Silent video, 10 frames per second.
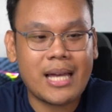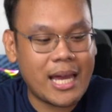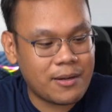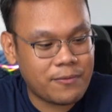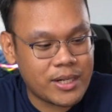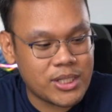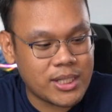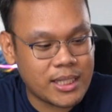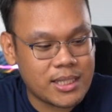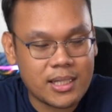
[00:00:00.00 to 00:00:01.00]
high
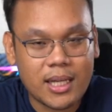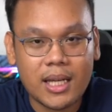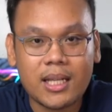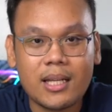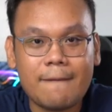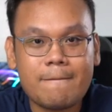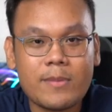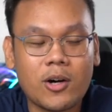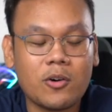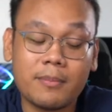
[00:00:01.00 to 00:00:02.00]
refresh rate screen.
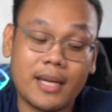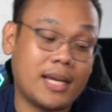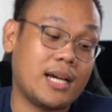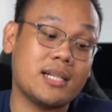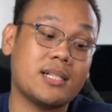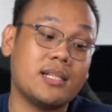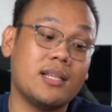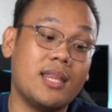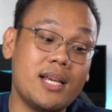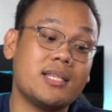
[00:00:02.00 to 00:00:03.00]
Oh my gosh,
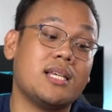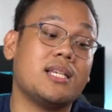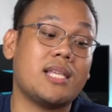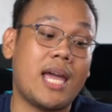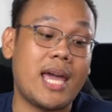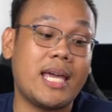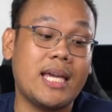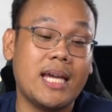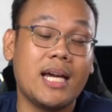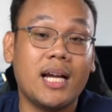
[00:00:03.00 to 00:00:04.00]
this is
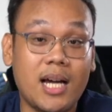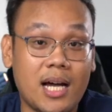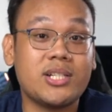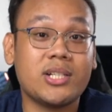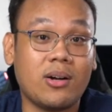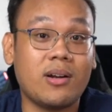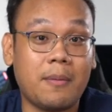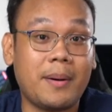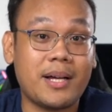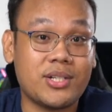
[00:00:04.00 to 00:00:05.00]
a gadget
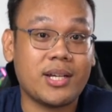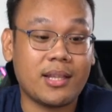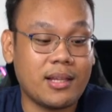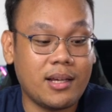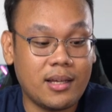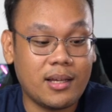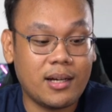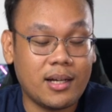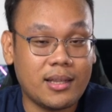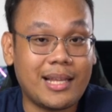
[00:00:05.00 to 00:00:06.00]
on a budget
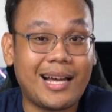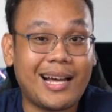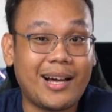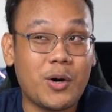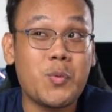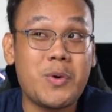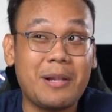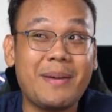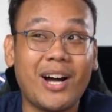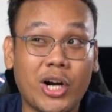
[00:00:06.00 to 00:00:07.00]
na
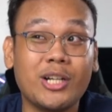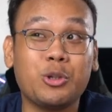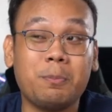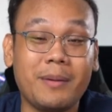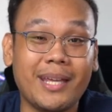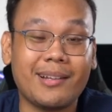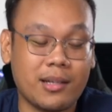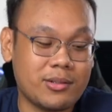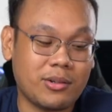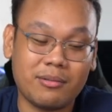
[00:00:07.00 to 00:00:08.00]
will be hard to beat.
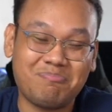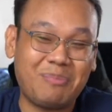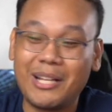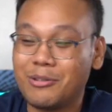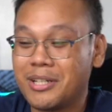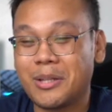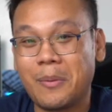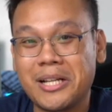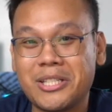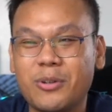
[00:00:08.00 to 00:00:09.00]
So, pwede ko siyang
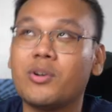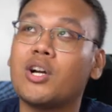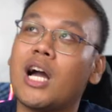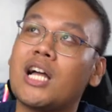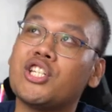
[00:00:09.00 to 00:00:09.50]
tawagin sigurong